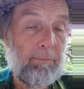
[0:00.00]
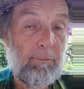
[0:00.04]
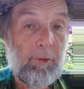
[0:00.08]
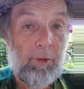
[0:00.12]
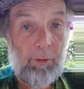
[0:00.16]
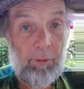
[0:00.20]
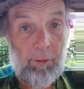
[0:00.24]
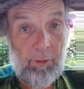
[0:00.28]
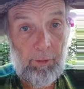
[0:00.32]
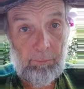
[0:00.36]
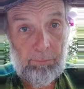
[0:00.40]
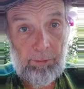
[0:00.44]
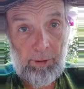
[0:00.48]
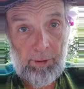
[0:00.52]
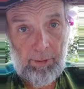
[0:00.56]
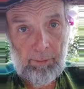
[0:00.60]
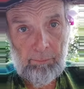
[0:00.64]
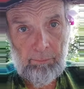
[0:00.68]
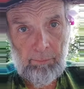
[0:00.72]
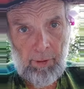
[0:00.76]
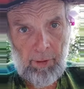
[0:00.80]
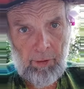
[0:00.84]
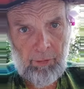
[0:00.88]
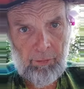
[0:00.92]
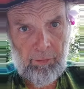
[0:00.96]
Nobody
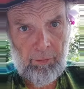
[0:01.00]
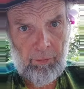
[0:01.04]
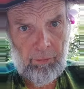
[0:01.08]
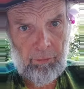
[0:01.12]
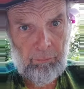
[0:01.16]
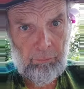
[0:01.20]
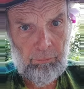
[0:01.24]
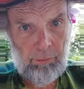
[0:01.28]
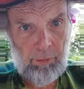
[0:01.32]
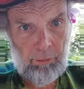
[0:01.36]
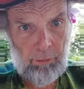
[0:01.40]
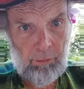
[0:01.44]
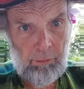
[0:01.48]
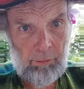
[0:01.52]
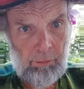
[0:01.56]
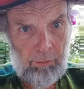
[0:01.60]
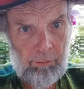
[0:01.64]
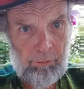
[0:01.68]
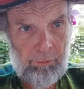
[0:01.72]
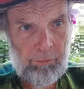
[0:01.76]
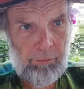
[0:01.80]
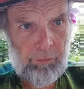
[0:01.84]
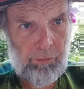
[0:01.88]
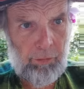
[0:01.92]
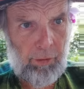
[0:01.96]
messes with
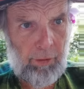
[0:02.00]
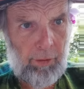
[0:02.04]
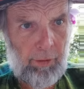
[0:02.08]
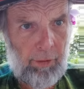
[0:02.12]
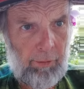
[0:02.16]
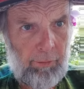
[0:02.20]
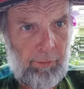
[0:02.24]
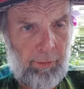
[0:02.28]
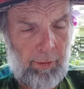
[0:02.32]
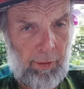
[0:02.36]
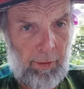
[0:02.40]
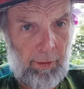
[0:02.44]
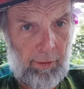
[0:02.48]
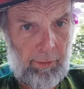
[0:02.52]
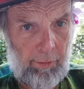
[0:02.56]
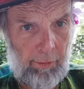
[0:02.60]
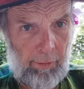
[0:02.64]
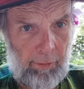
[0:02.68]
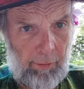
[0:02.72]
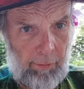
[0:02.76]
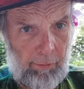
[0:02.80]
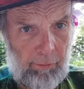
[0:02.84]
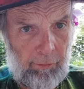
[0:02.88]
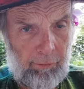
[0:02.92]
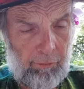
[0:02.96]
Golden Child and
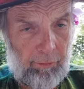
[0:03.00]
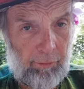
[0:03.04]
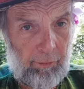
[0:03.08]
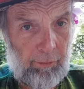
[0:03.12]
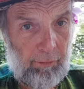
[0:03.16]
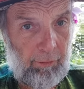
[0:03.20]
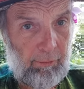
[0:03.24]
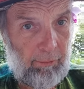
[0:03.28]
his